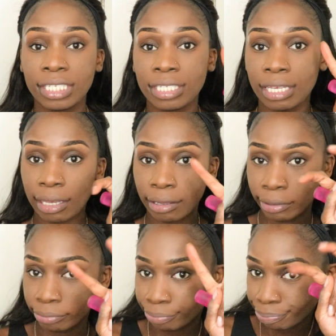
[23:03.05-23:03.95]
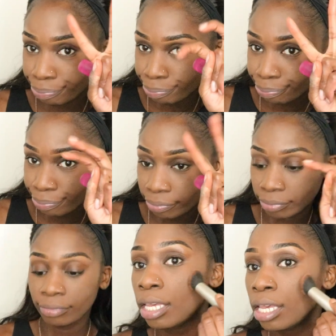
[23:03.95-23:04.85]
stick
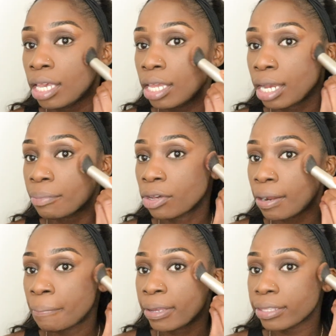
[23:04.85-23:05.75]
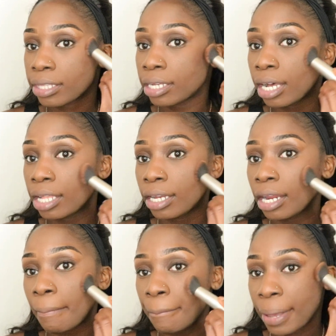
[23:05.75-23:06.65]
and I'm gonna put the color